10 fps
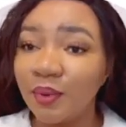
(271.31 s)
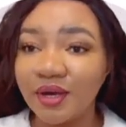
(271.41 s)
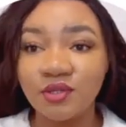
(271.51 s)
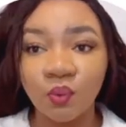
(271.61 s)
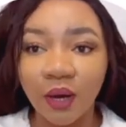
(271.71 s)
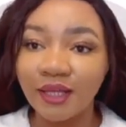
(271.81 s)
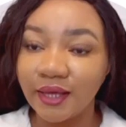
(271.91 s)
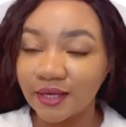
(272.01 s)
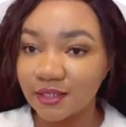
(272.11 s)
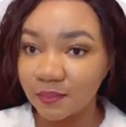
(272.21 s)
but it's
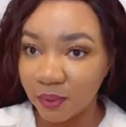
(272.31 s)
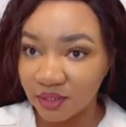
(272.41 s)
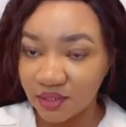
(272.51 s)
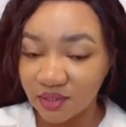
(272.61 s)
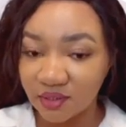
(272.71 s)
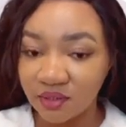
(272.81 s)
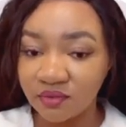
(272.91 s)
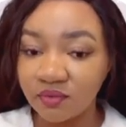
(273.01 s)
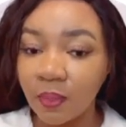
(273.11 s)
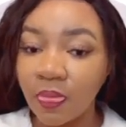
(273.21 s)
quite
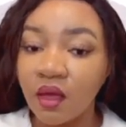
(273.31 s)
expensive.